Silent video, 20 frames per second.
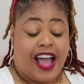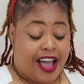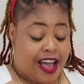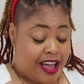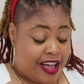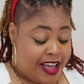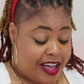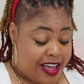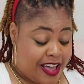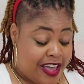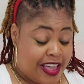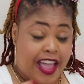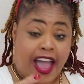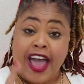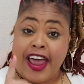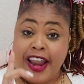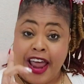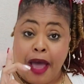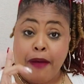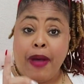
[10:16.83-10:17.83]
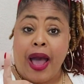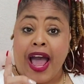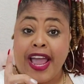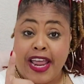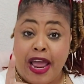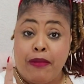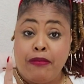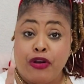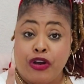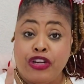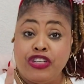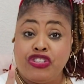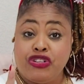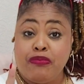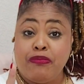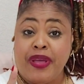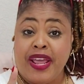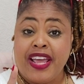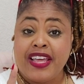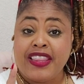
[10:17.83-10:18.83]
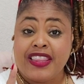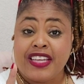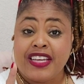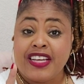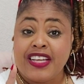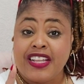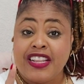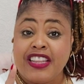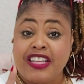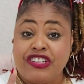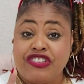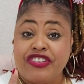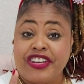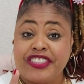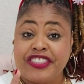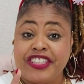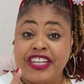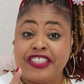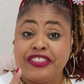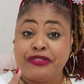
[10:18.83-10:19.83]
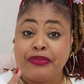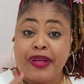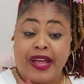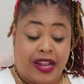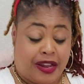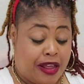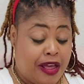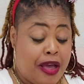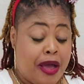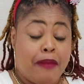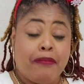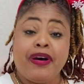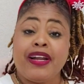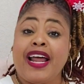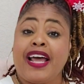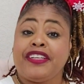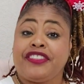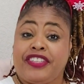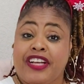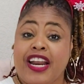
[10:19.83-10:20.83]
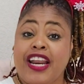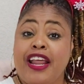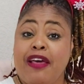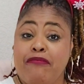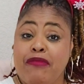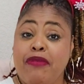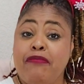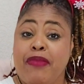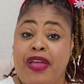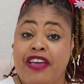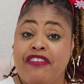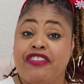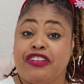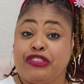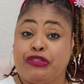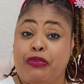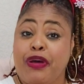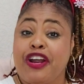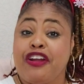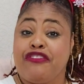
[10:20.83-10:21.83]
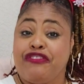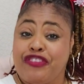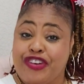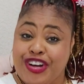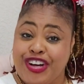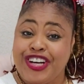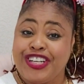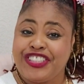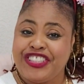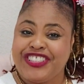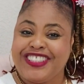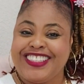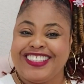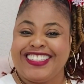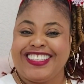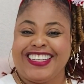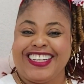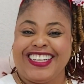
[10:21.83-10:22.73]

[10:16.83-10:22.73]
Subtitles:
I am going to make the dress as well, but I said let me make the sweater first.